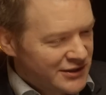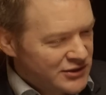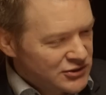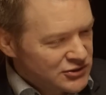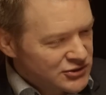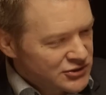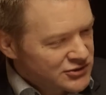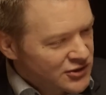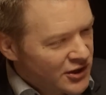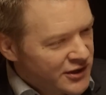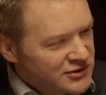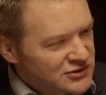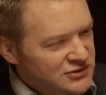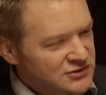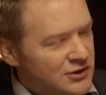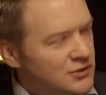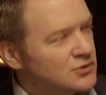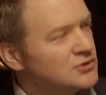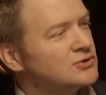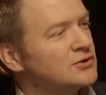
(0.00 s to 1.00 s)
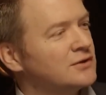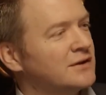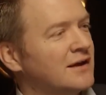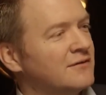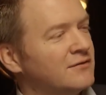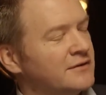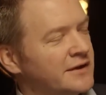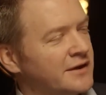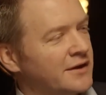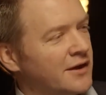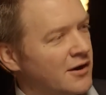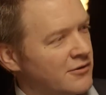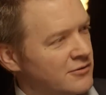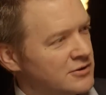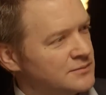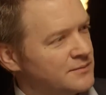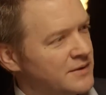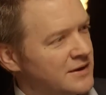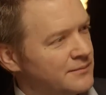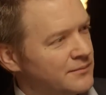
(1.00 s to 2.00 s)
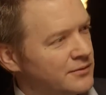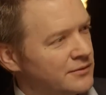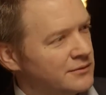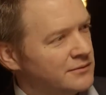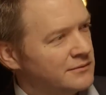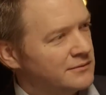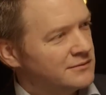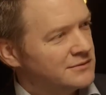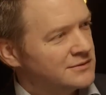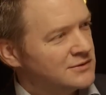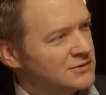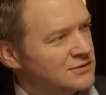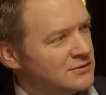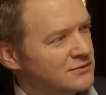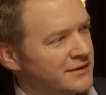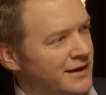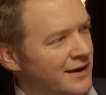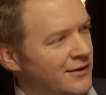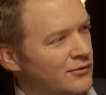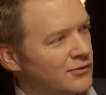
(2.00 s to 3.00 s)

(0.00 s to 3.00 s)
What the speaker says: you just at a social level encourage people to do that?